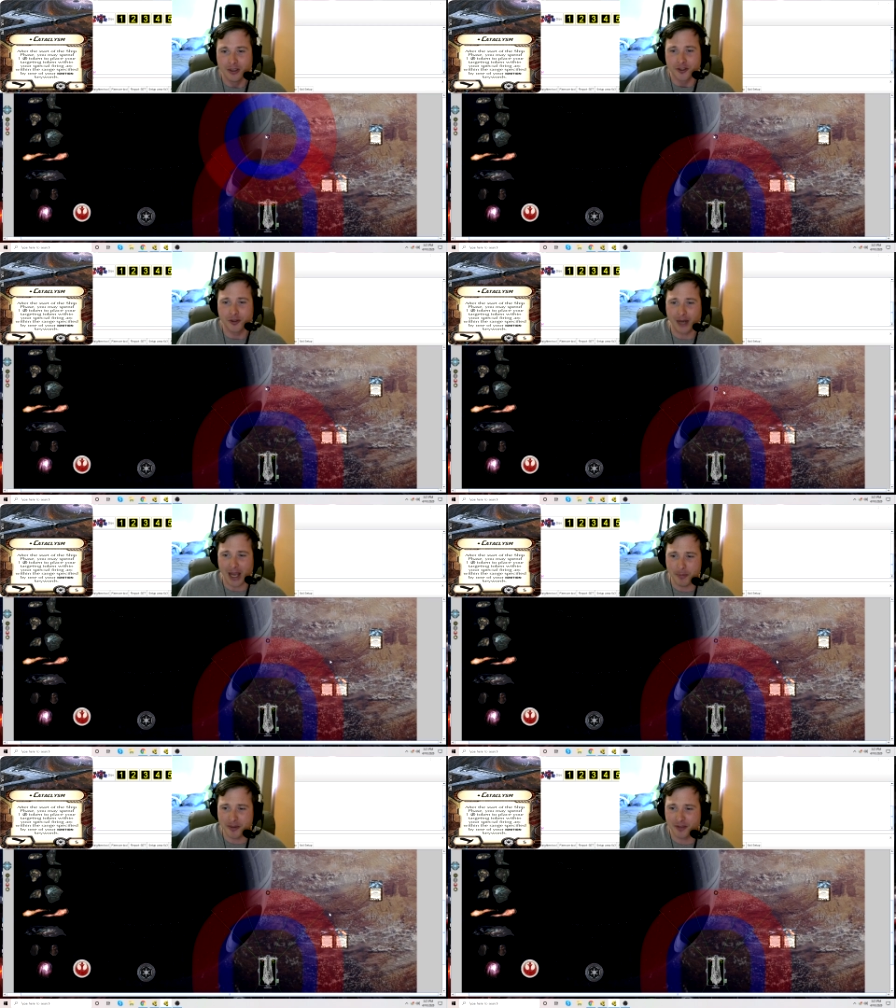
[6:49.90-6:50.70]
So what
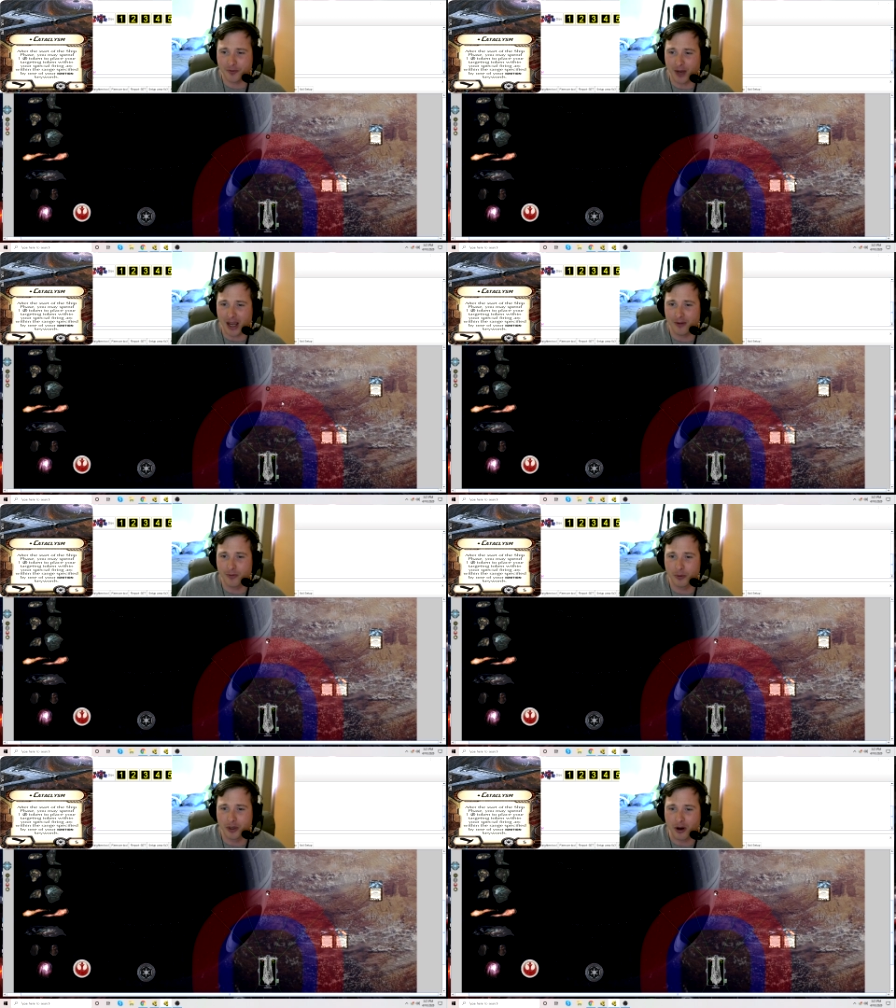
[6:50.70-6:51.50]
happens if you have
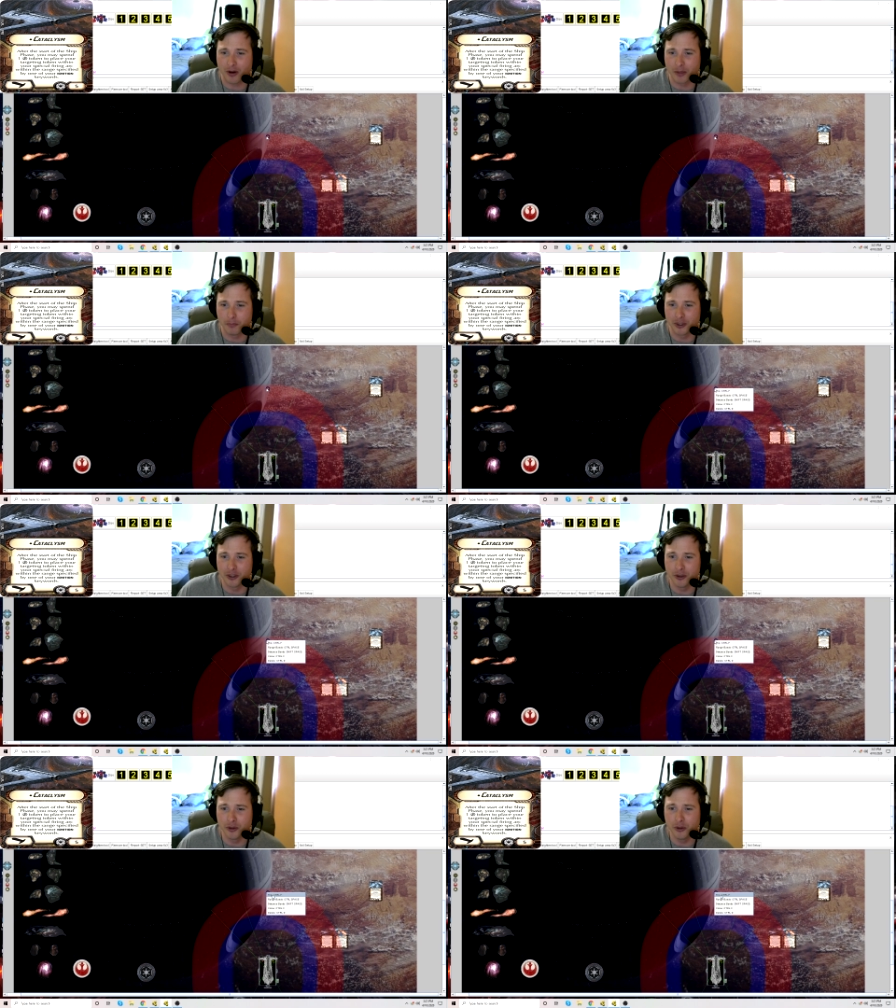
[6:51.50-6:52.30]
what we call the
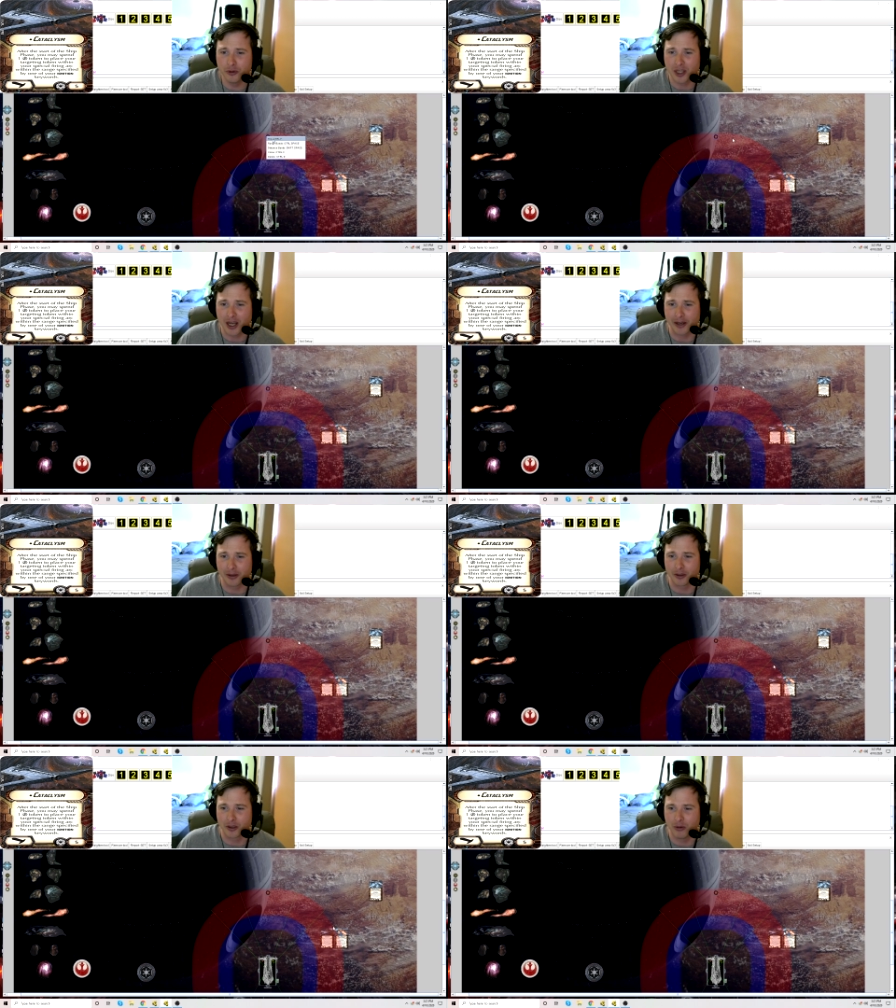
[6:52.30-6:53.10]
blue
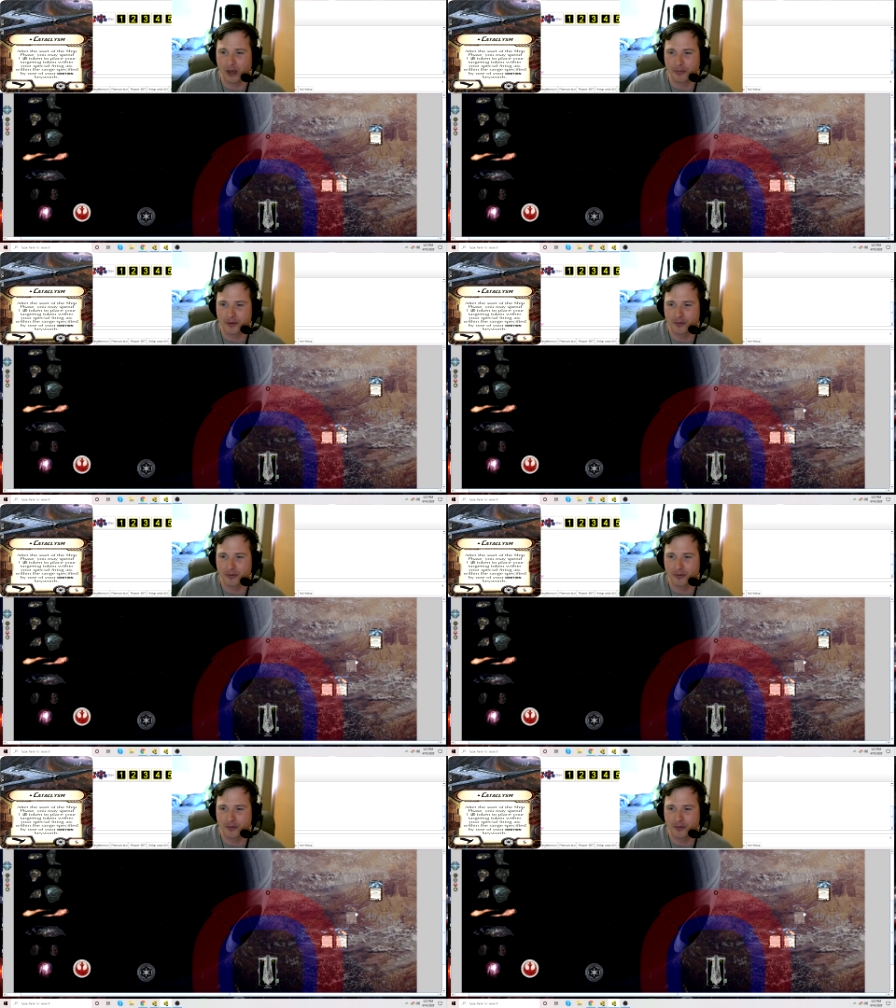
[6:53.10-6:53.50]
title equipped?